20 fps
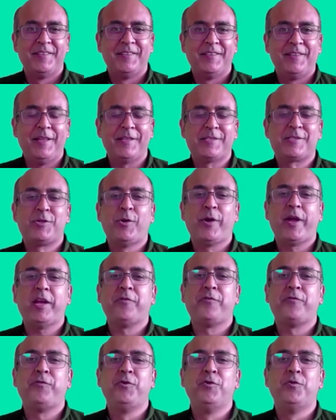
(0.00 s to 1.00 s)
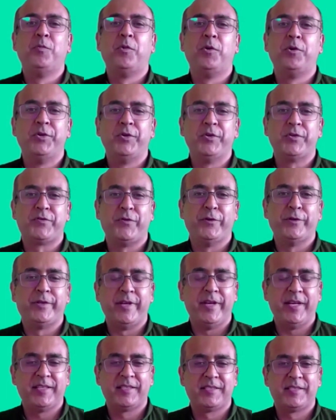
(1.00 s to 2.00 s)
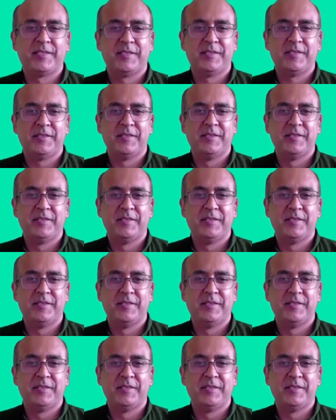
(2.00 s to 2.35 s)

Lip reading: Let's look at a few more useful things.